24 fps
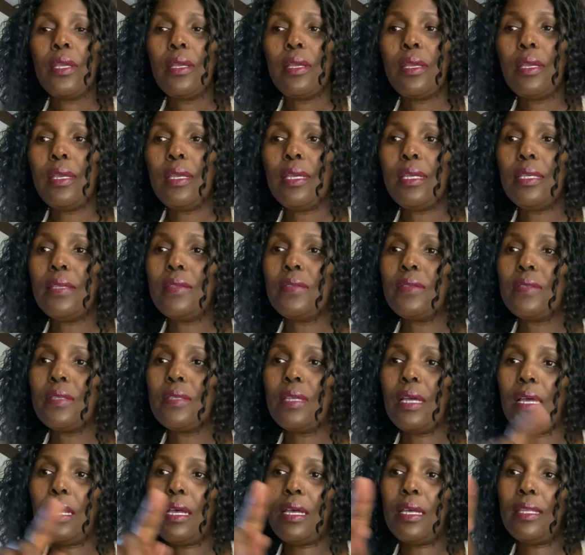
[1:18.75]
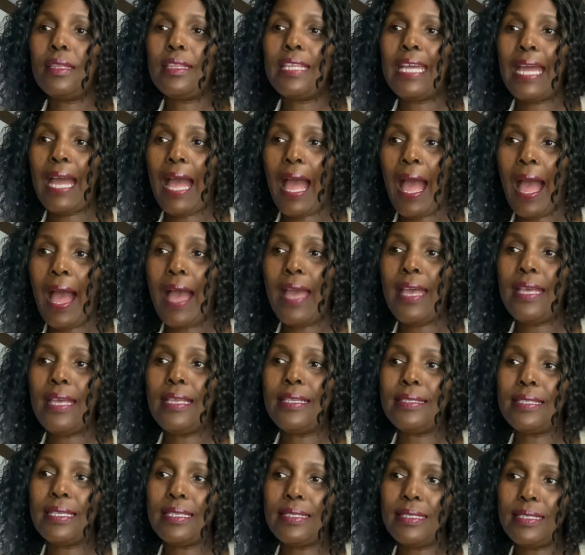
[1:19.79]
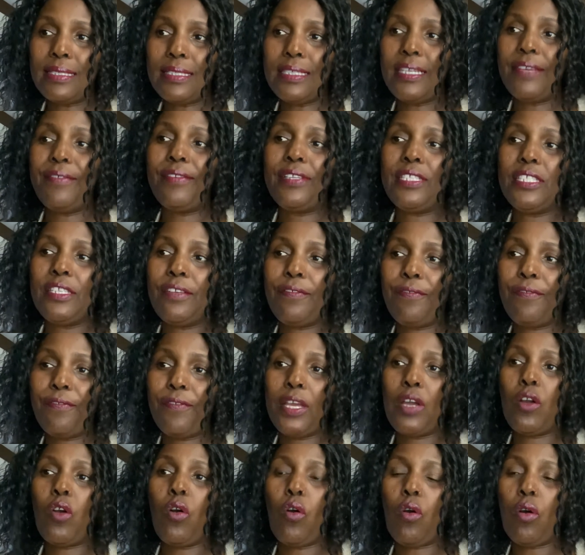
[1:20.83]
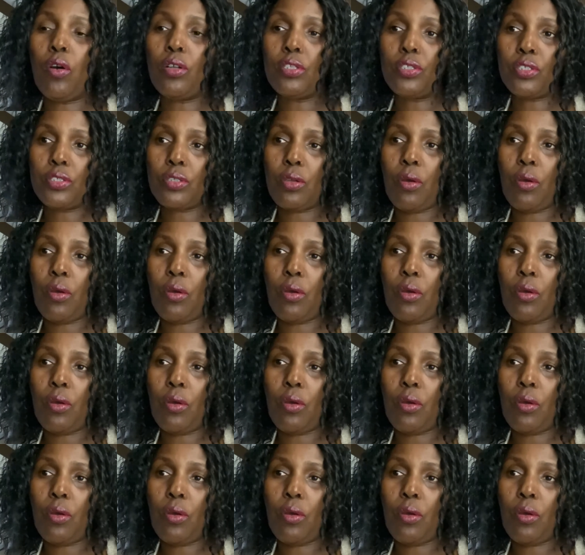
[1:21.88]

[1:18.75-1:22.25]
is the high sensitivity fecal